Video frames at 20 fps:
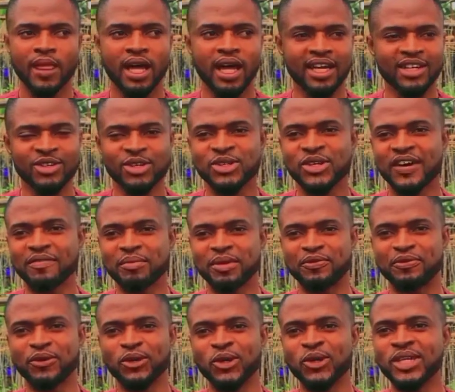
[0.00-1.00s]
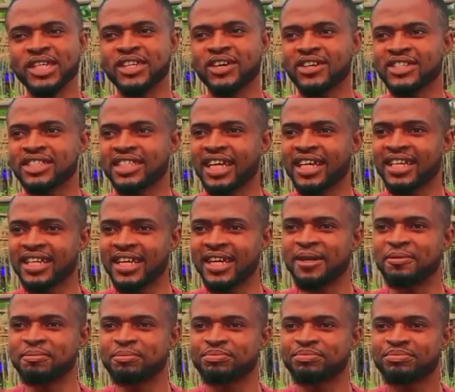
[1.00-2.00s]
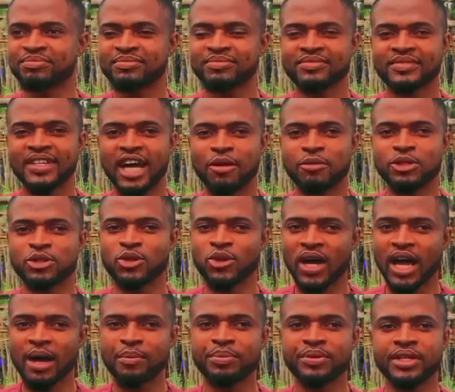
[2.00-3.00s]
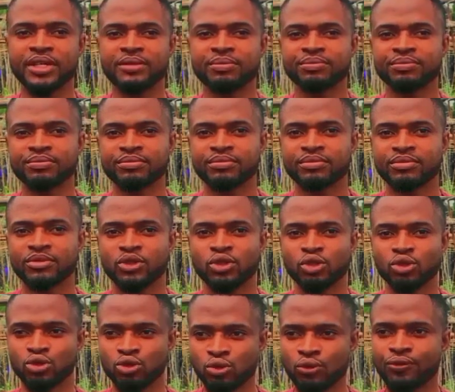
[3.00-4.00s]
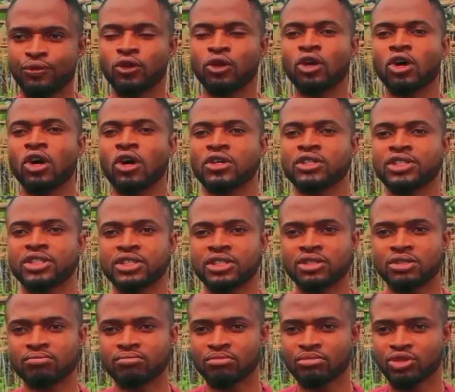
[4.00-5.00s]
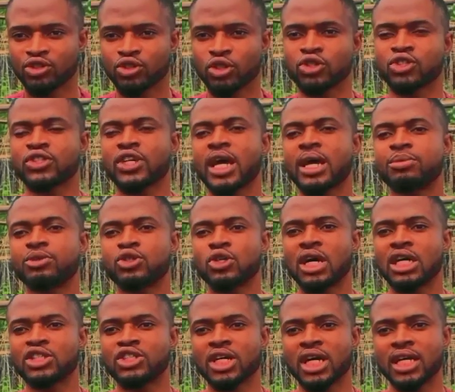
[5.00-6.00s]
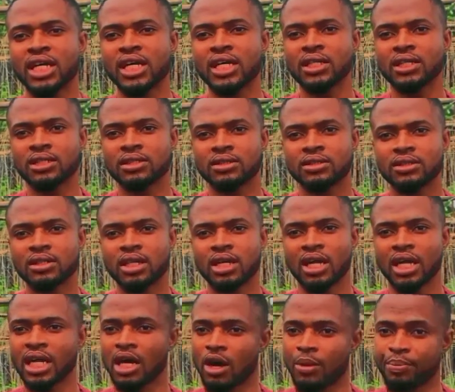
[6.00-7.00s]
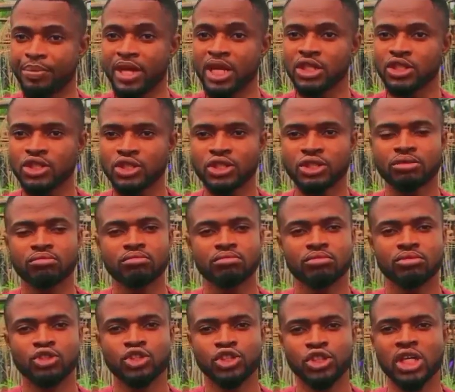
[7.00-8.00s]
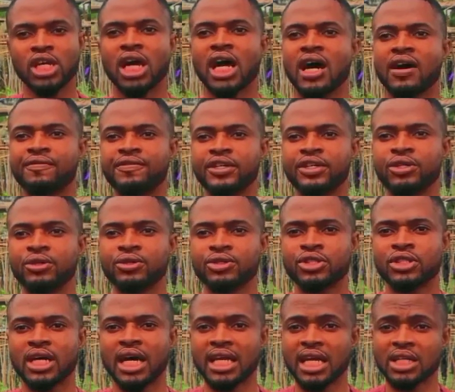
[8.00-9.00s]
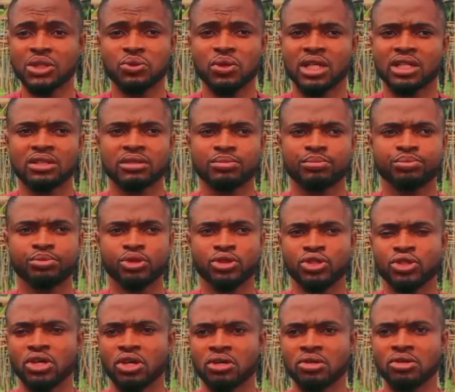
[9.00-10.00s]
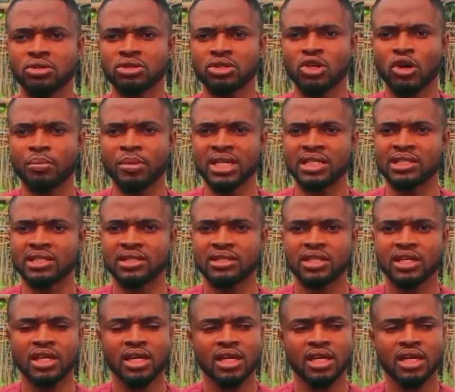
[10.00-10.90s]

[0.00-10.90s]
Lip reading: I know you have been following us, and I'll be so happy you do follow us. Subscribe to our channel and our page, share our videos, and as well put your own comments.